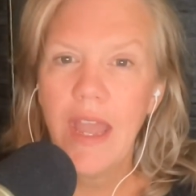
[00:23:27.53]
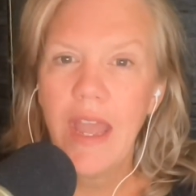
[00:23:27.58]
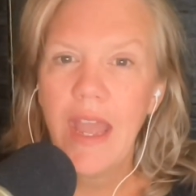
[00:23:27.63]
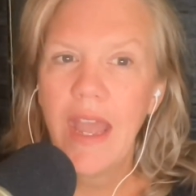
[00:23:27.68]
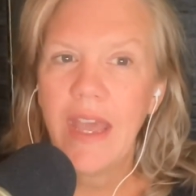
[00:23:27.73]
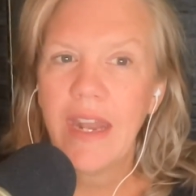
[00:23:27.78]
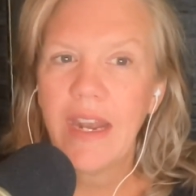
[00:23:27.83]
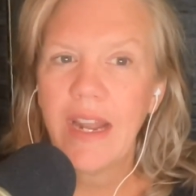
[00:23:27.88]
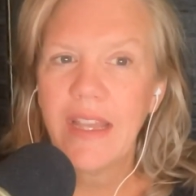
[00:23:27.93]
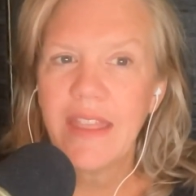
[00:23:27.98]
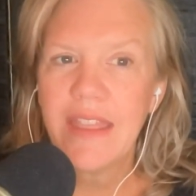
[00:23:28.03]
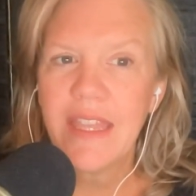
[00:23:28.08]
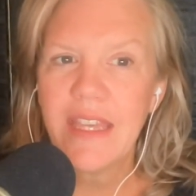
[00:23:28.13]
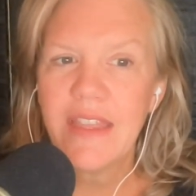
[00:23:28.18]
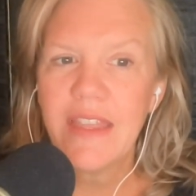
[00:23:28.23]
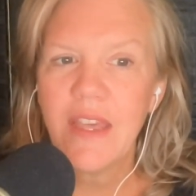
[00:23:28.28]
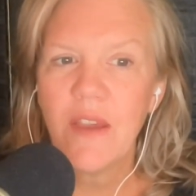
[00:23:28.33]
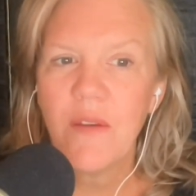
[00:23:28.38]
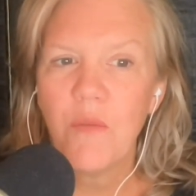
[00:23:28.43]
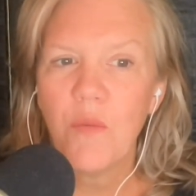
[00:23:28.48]
And I think
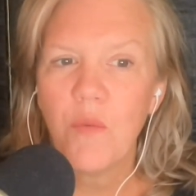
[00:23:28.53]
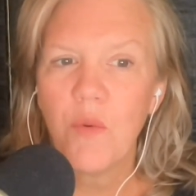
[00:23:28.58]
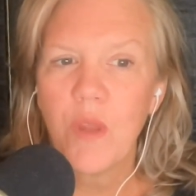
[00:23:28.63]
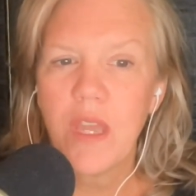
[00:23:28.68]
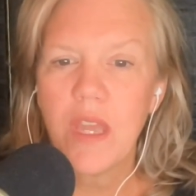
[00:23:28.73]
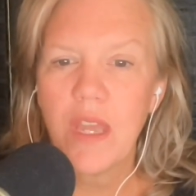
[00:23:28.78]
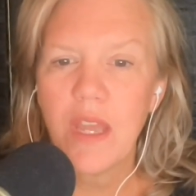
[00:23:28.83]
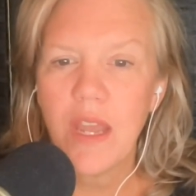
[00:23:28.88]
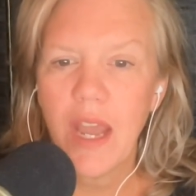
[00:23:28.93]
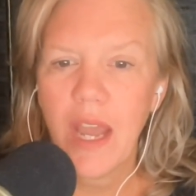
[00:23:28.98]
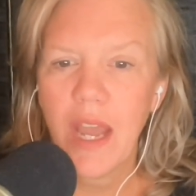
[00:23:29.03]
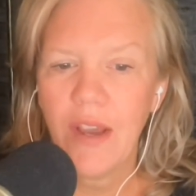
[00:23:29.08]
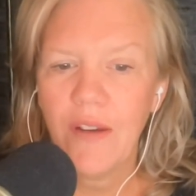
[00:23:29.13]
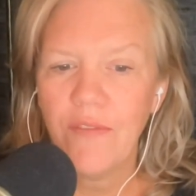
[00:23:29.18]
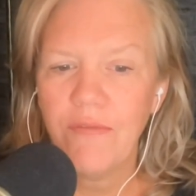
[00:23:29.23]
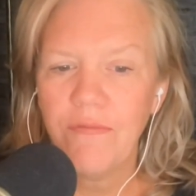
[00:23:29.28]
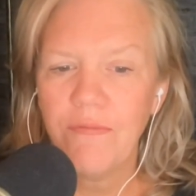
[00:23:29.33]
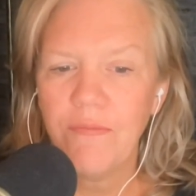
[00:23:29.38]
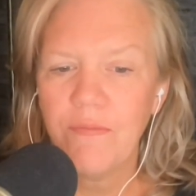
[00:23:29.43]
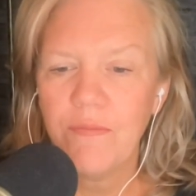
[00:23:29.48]
that we
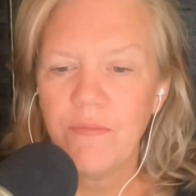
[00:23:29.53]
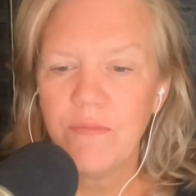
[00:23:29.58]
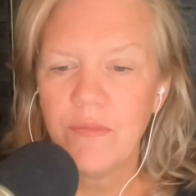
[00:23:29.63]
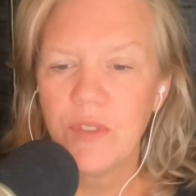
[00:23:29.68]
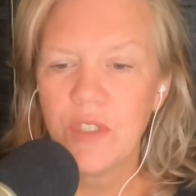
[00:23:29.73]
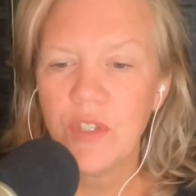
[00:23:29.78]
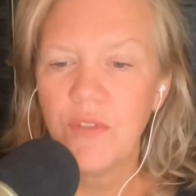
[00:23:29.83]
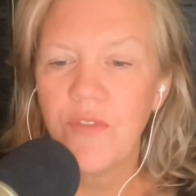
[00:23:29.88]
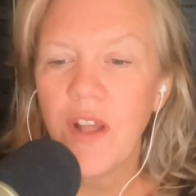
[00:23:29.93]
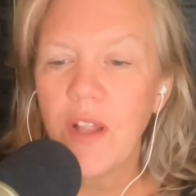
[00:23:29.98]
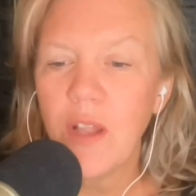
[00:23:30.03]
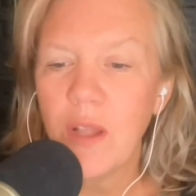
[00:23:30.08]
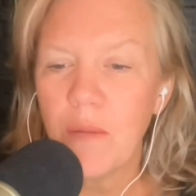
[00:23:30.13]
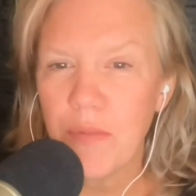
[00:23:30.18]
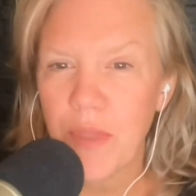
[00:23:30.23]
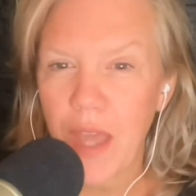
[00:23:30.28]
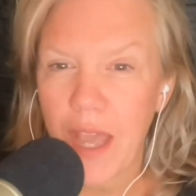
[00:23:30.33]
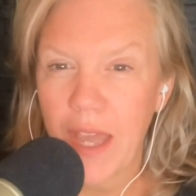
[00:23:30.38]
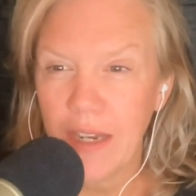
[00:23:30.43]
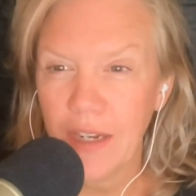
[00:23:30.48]
have developed
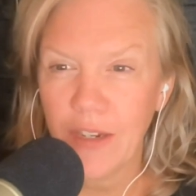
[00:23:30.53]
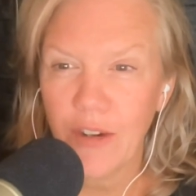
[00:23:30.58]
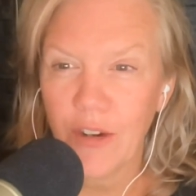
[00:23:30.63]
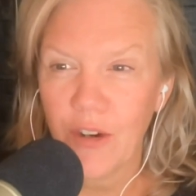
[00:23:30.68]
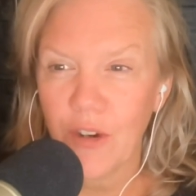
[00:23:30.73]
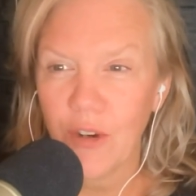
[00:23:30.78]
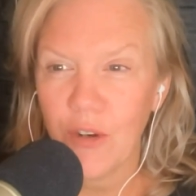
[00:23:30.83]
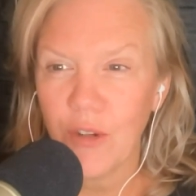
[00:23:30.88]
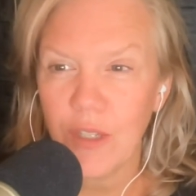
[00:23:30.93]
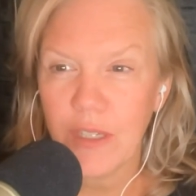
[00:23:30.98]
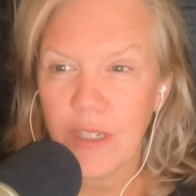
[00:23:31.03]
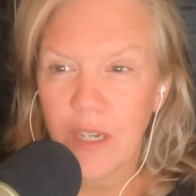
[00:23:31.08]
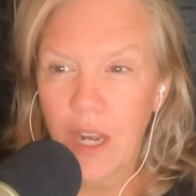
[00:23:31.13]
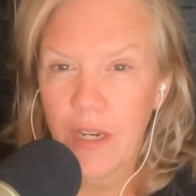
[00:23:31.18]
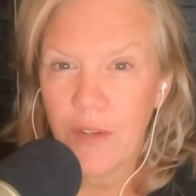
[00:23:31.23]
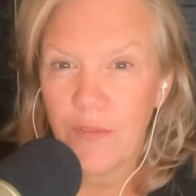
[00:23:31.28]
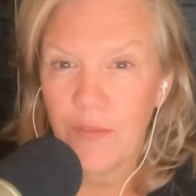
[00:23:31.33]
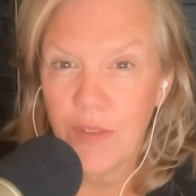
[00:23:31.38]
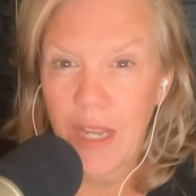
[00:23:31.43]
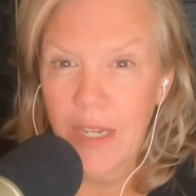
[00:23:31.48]
that in our own
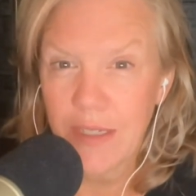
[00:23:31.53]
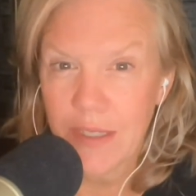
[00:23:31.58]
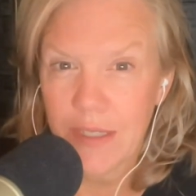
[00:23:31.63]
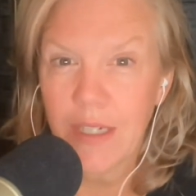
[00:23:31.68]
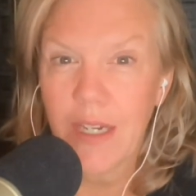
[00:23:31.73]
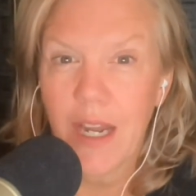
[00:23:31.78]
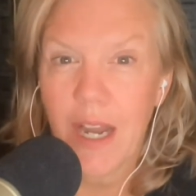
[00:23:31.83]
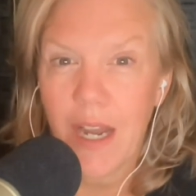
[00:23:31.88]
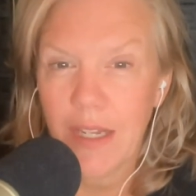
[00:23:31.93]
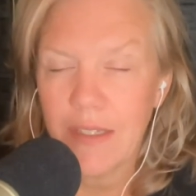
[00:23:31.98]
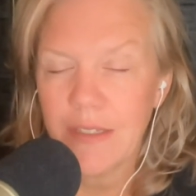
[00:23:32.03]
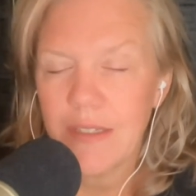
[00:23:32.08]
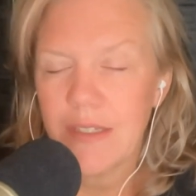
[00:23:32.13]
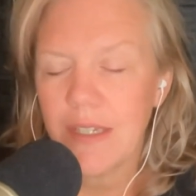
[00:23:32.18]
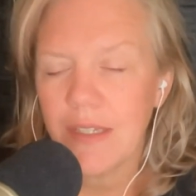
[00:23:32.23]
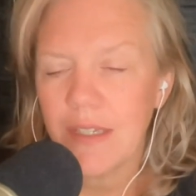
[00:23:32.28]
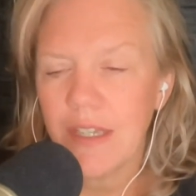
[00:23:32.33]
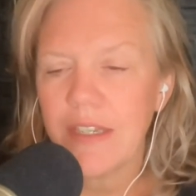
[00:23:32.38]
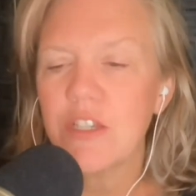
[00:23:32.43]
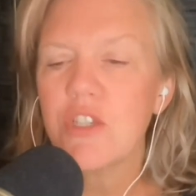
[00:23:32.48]
kind of lexicons
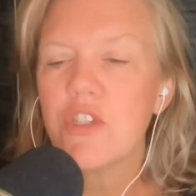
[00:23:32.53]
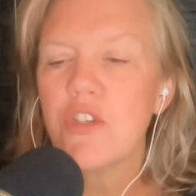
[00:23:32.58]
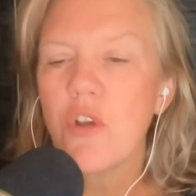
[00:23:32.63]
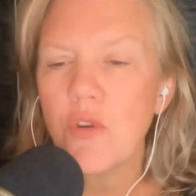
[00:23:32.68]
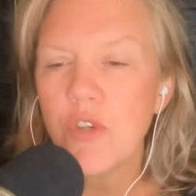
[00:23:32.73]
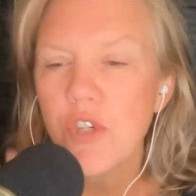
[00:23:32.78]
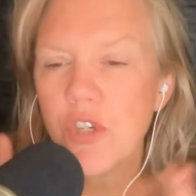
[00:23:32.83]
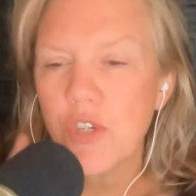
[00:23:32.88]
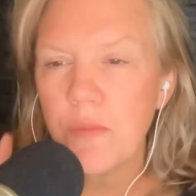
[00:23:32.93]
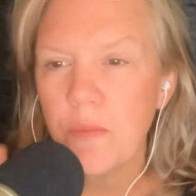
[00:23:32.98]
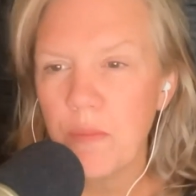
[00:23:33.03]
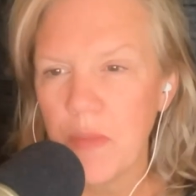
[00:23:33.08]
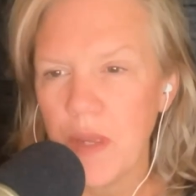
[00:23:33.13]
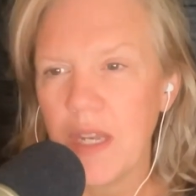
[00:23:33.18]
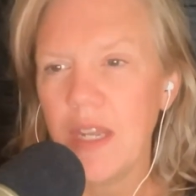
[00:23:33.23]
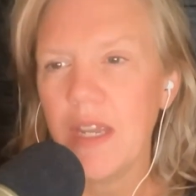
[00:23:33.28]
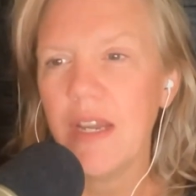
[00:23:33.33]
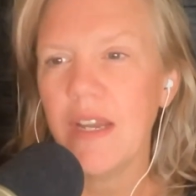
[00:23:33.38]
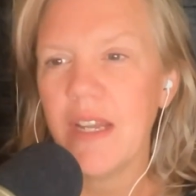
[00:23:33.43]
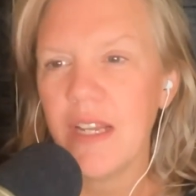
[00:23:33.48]
that like social
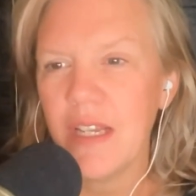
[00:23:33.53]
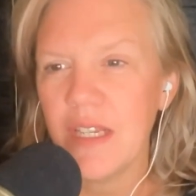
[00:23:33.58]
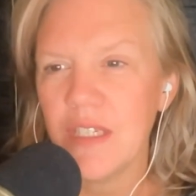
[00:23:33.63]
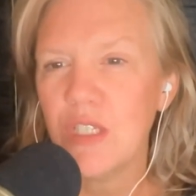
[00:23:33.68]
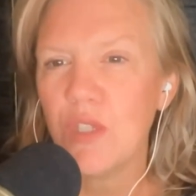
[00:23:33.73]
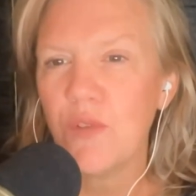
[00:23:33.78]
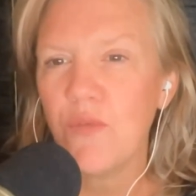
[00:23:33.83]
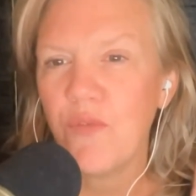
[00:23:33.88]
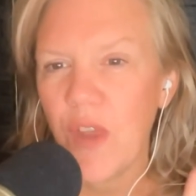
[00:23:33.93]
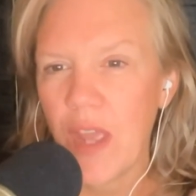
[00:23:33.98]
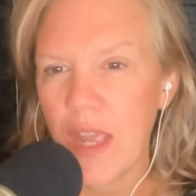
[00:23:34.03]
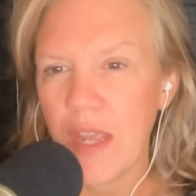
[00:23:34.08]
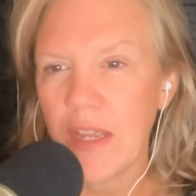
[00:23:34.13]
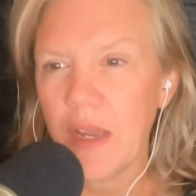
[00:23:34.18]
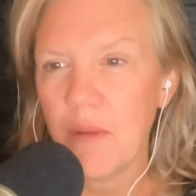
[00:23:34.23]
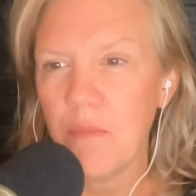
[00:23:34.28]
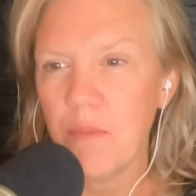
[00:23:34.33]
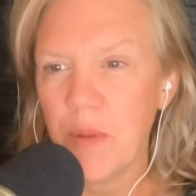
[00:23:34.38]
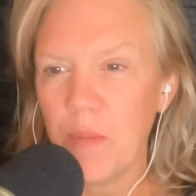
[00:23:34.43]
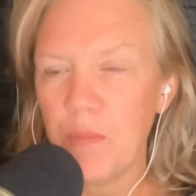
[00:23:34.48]
media is fake
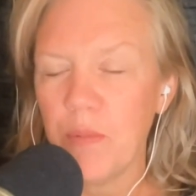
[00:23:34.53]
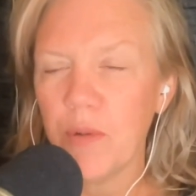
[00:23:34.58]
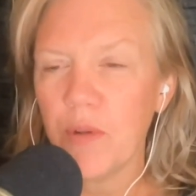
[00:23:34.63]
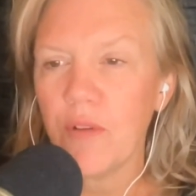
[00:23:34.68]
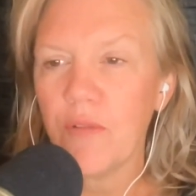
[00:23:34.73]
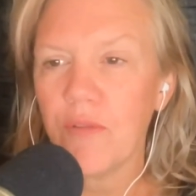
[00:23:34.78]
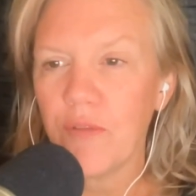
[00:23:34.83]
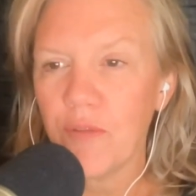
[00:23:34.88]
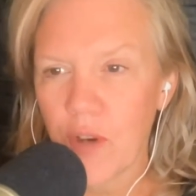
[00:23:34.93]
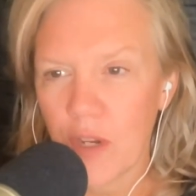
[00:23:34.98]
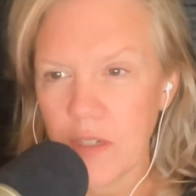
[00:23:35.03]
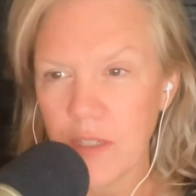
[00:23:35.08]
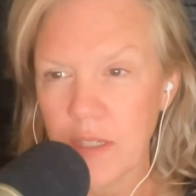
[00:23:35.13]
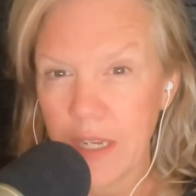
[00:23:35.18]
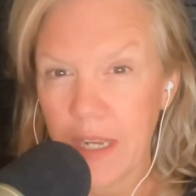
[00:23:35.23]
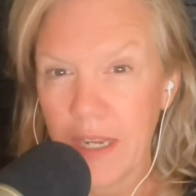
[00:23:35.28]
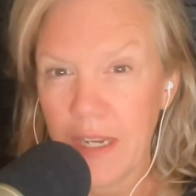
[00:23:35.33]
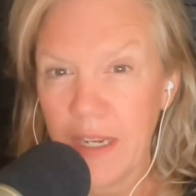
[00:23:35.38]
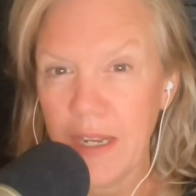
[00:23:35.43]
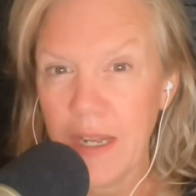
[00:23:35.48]
and people are
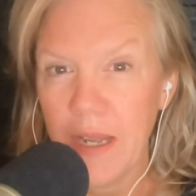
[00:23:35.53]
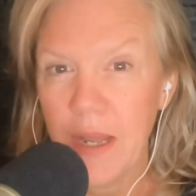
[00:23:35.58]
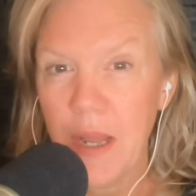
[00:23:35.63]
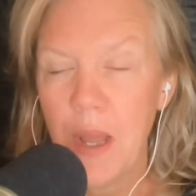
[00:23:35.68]
fronting.